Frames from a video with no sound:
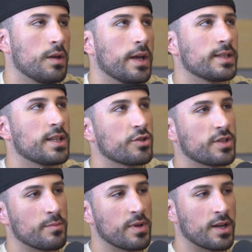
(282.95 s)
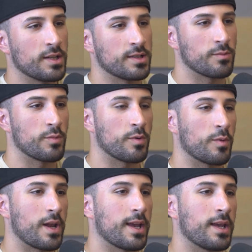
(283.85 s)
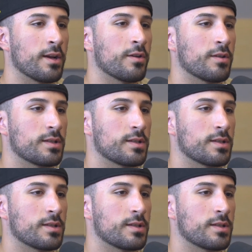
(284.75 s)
It's interesting because when I hear